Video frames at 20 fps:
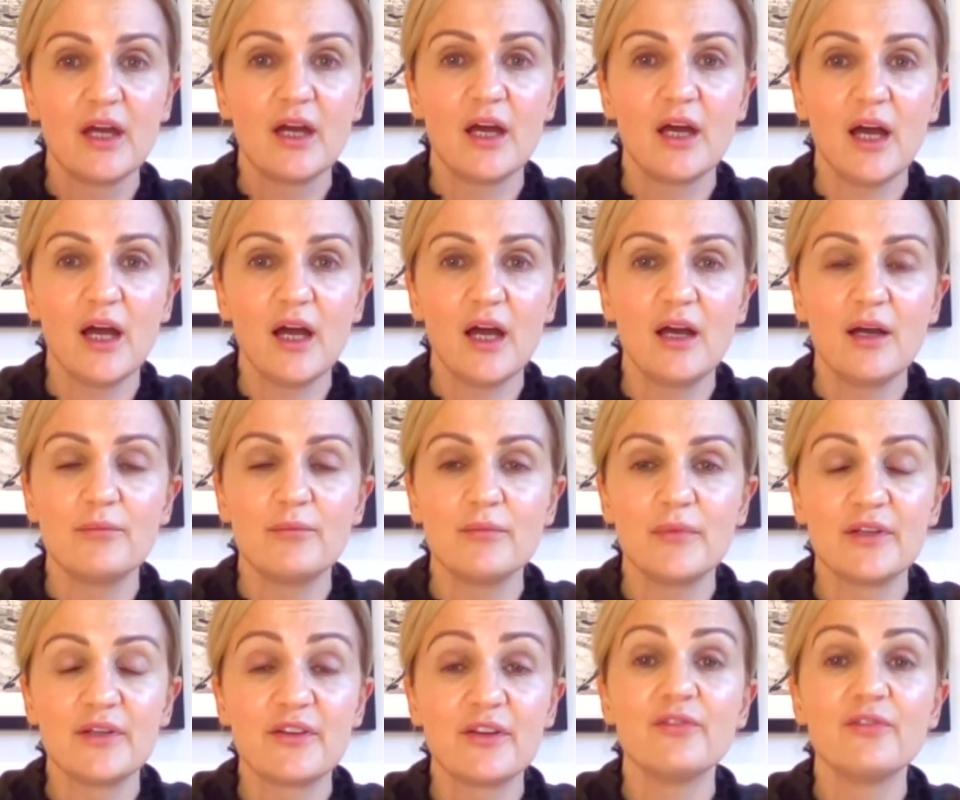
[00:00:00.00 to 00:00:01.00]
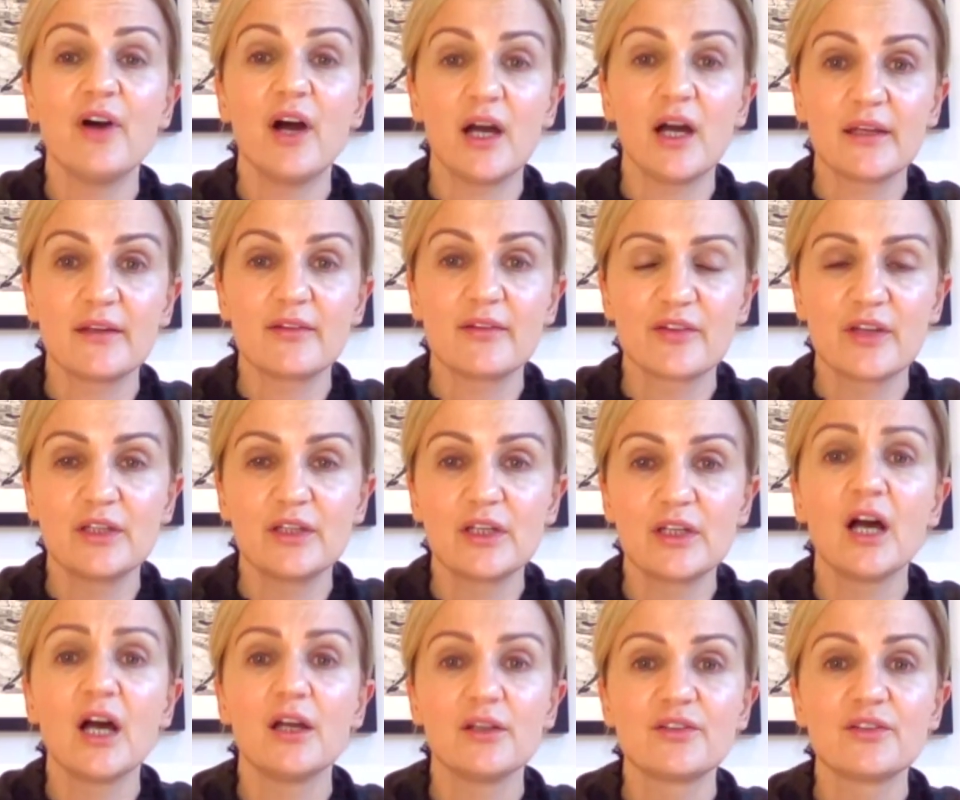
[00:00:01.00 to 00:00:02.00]
um, device, and you
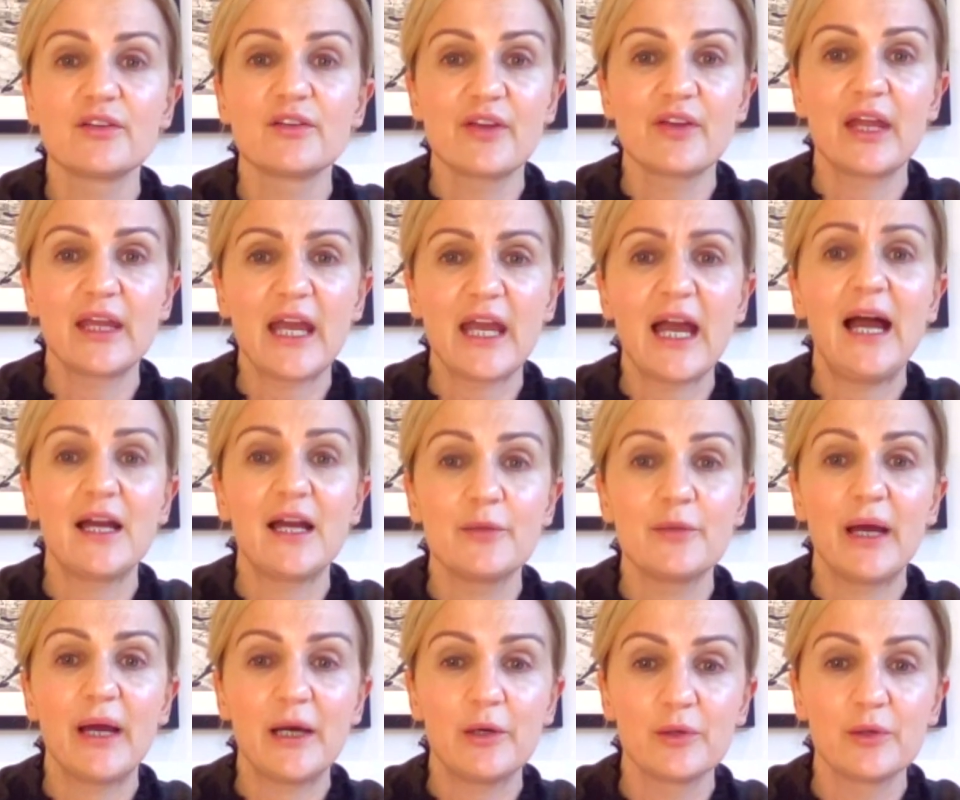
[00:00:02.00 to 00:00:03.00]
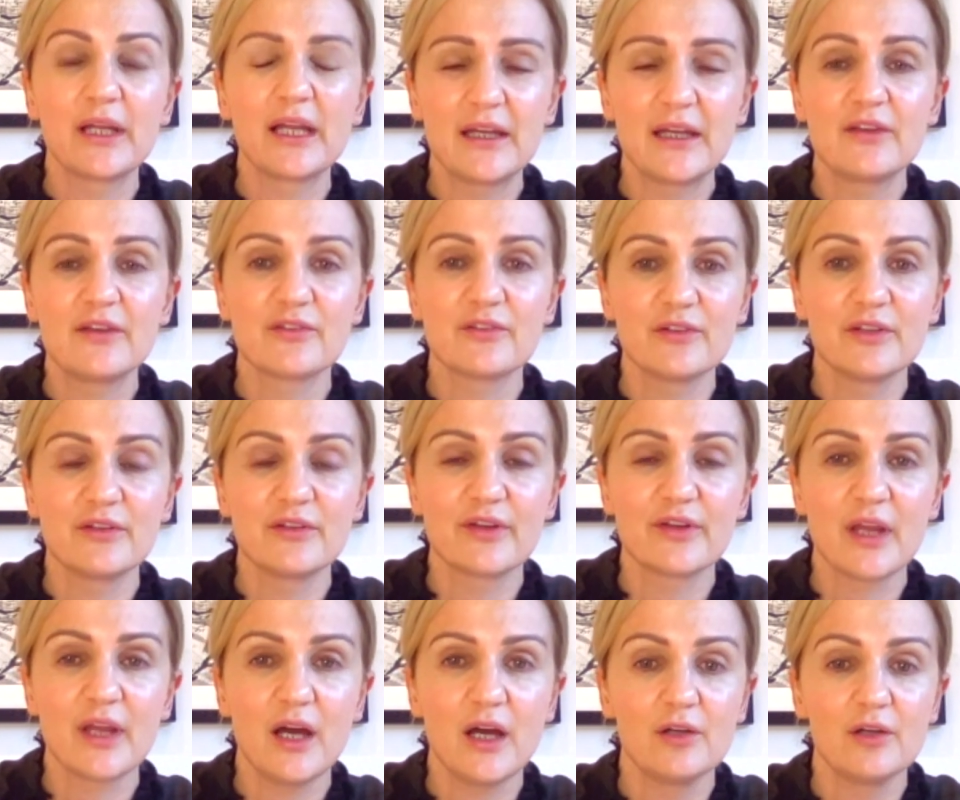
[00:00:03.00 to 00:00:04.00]
can't just take a high powered laser into
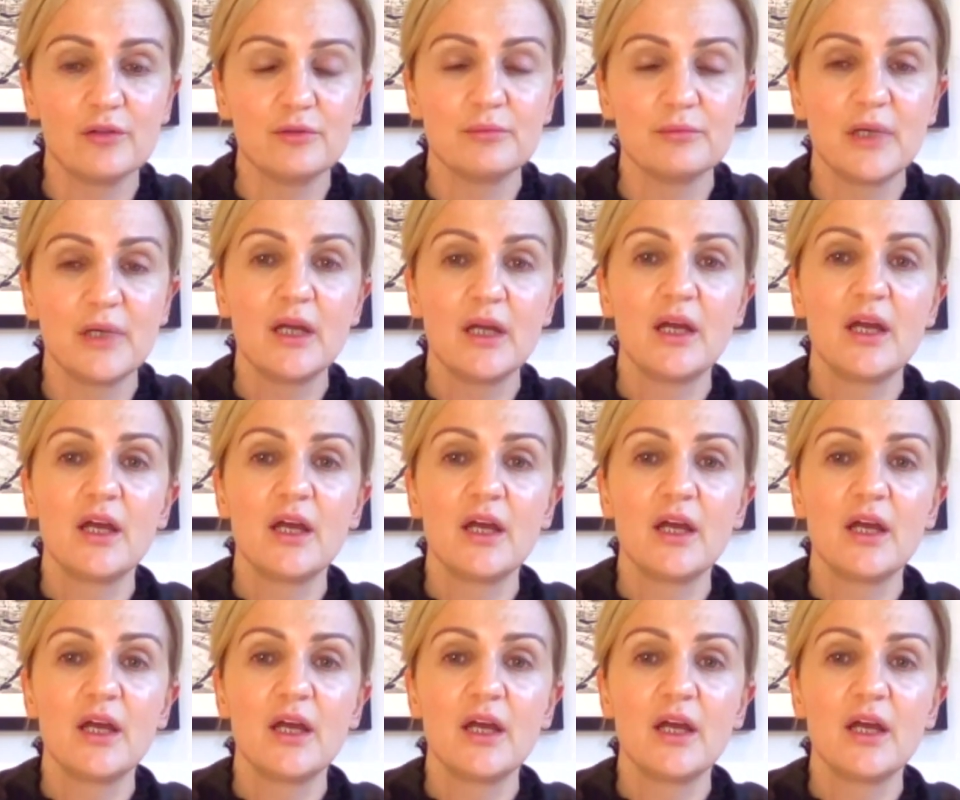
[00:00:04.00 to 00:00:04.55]
the home.